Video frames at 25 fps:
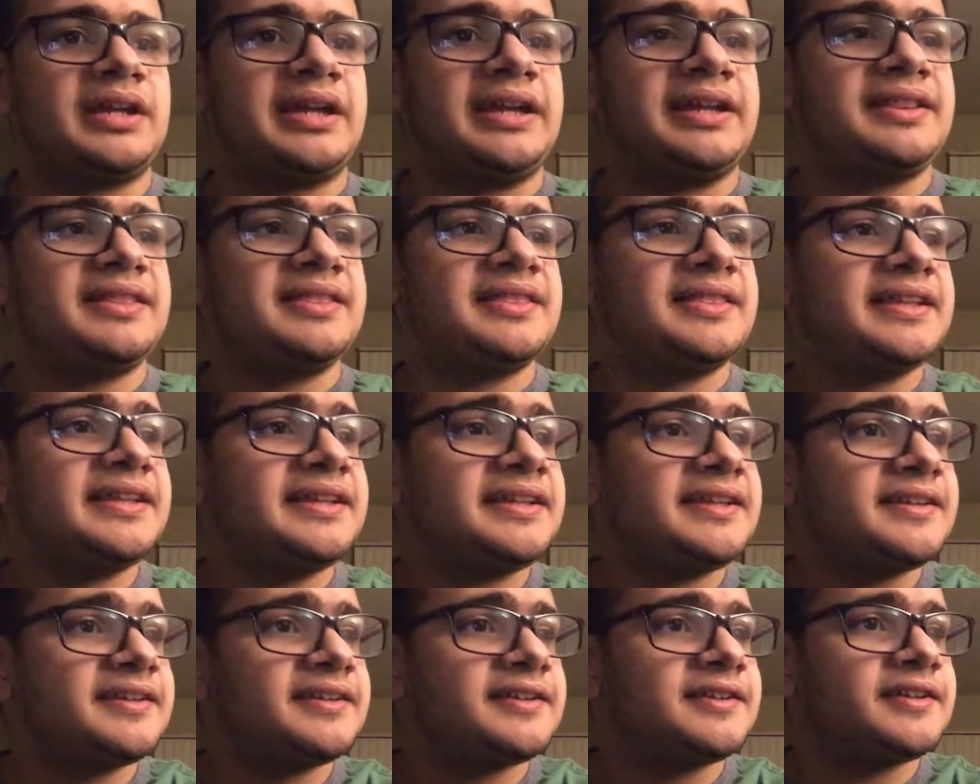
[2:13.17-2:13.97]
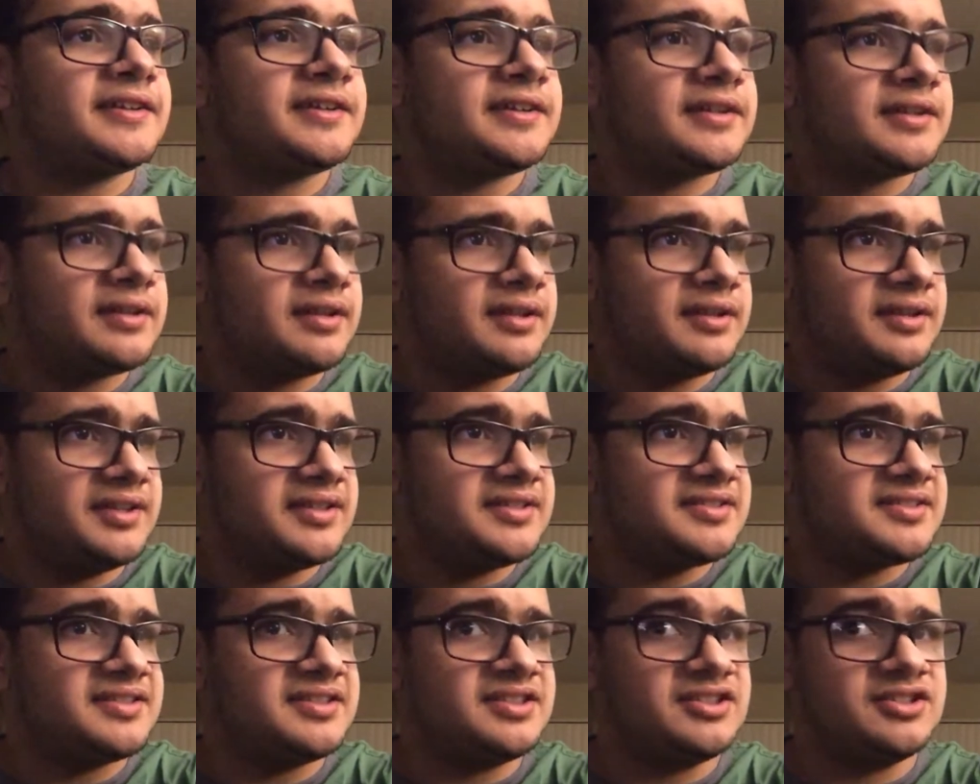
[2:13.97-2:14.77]
I think
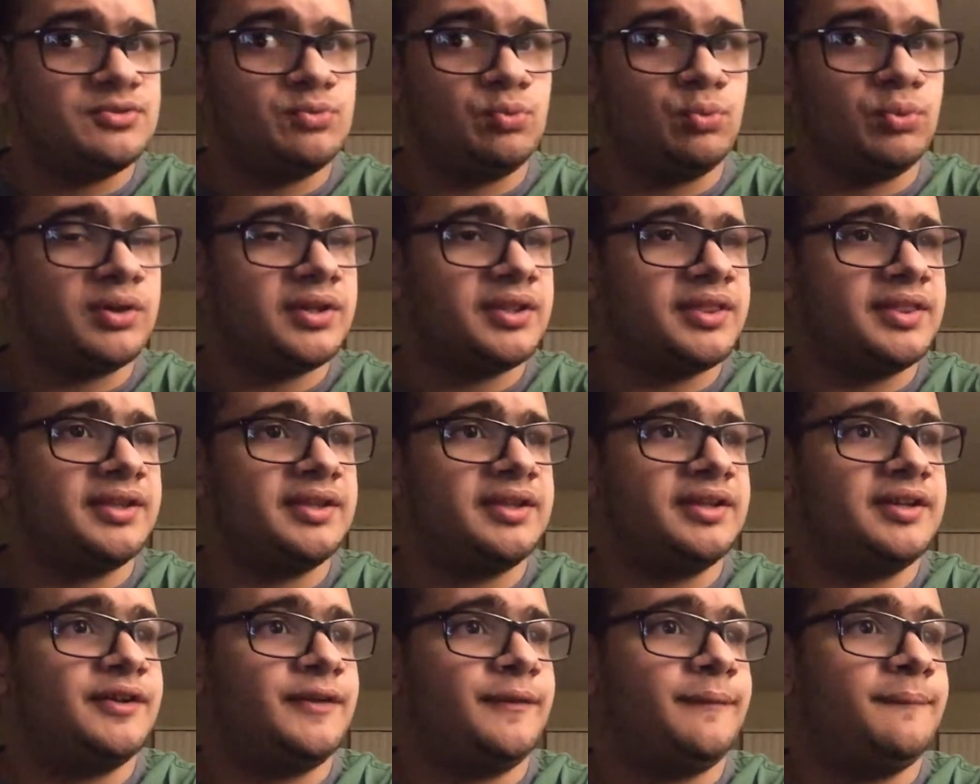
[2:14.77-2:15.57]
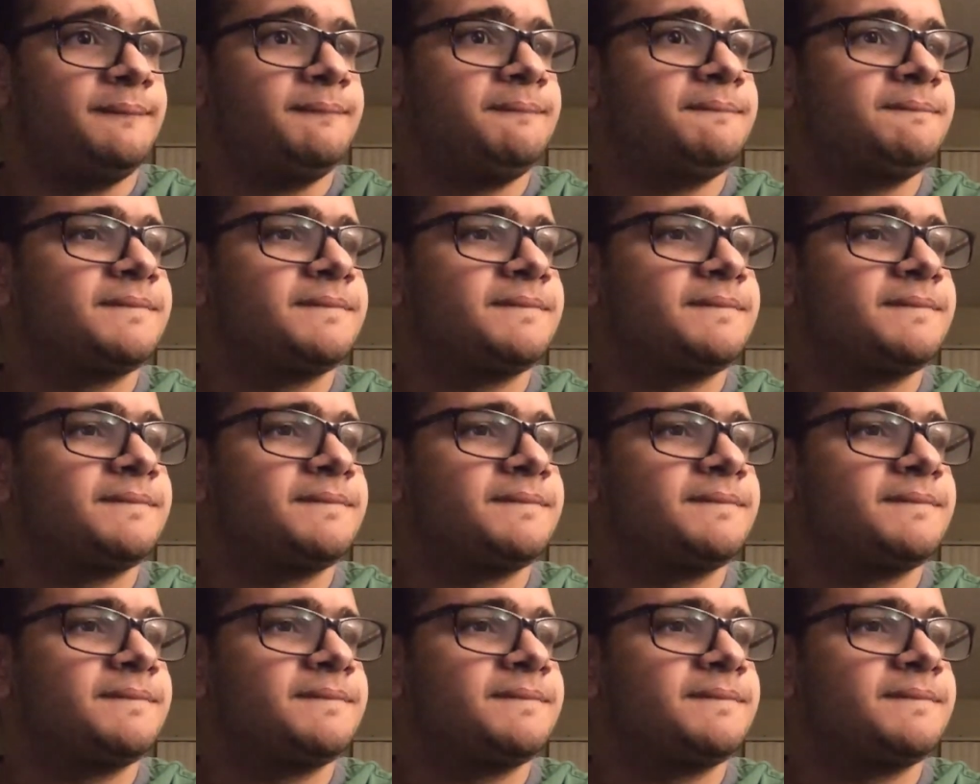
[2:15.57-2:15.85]
this is one of the